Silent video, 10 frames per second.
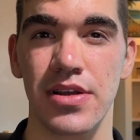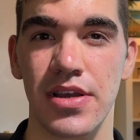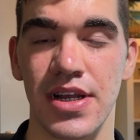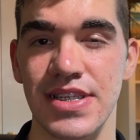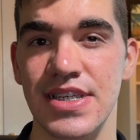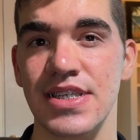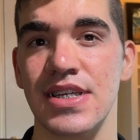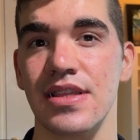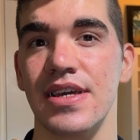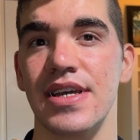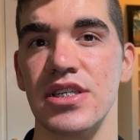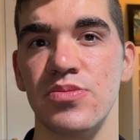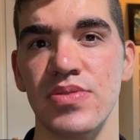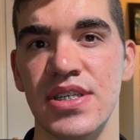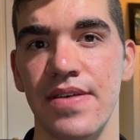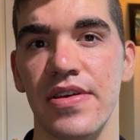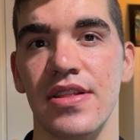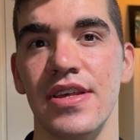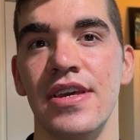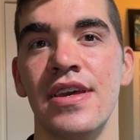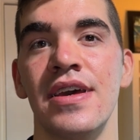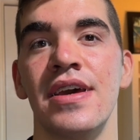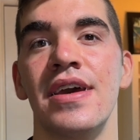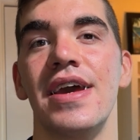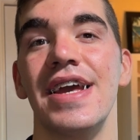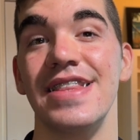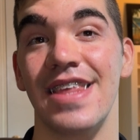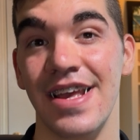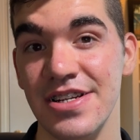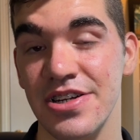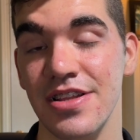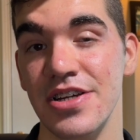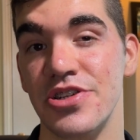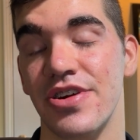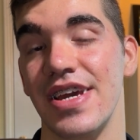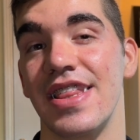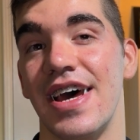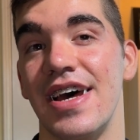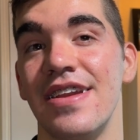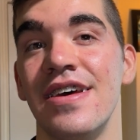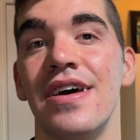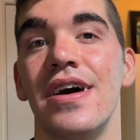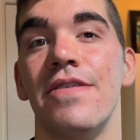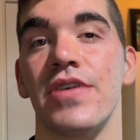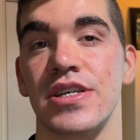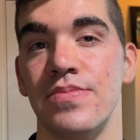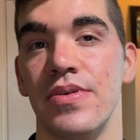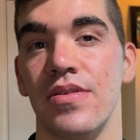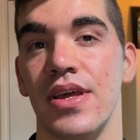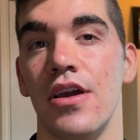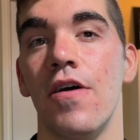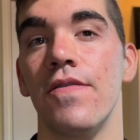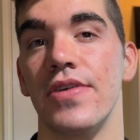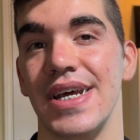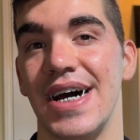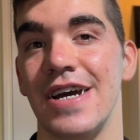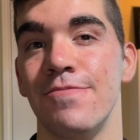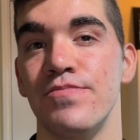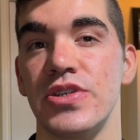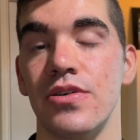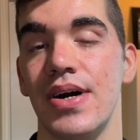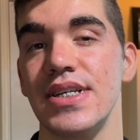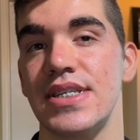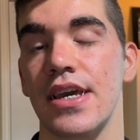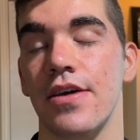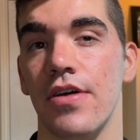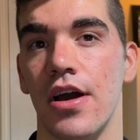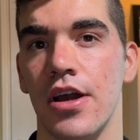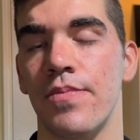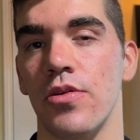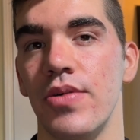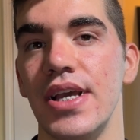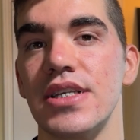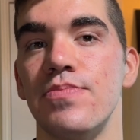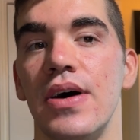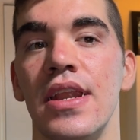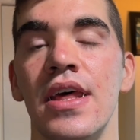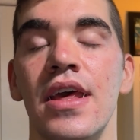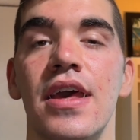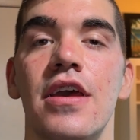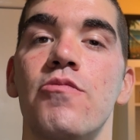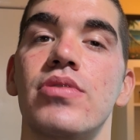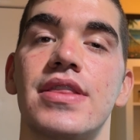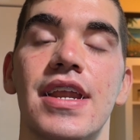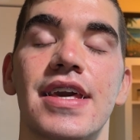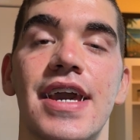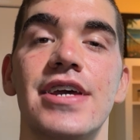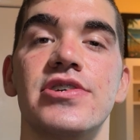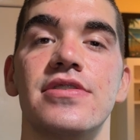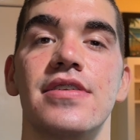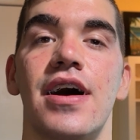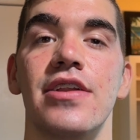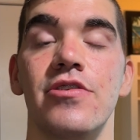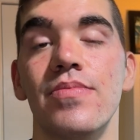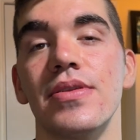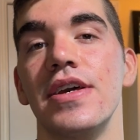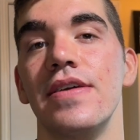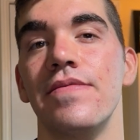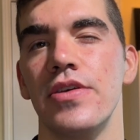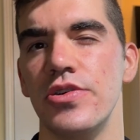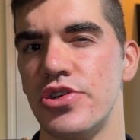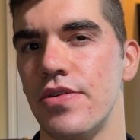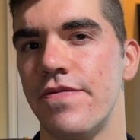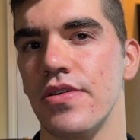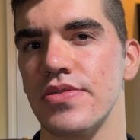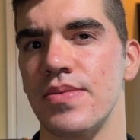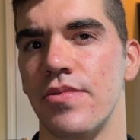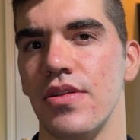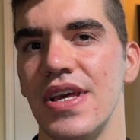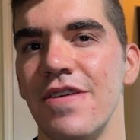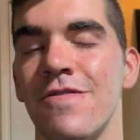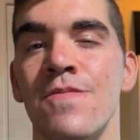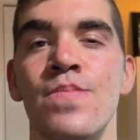consistently and specifically intentionally train that flexibility over time. So it might take a couple of weeks, but with dedication, I do believe you should feel some relief.